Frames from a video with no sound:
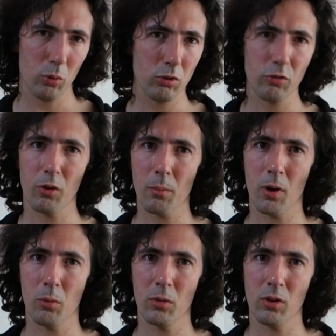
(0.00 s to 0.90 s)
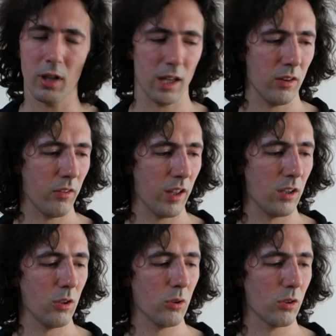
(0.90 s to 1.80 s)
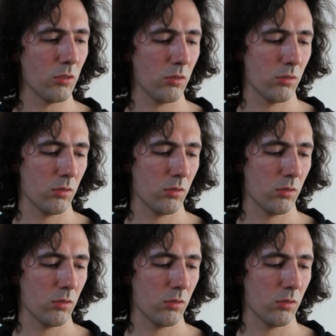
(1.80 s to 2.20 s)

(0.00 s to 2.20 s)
pause for a moment, and then you could